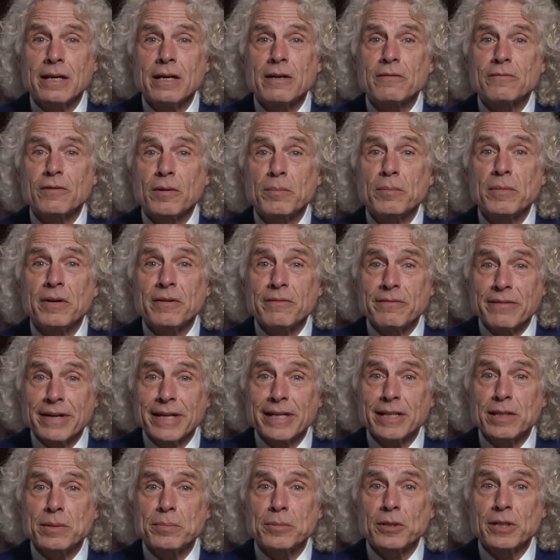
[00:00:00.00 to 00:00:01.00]
from
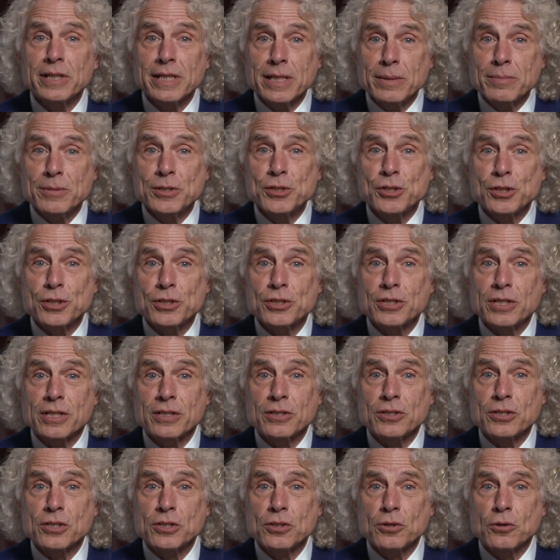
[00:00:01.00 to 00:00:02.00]
available images
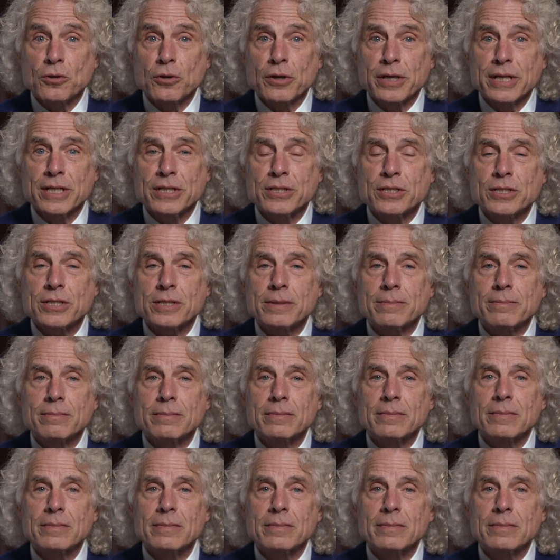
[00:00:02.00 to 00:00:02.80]
and stories.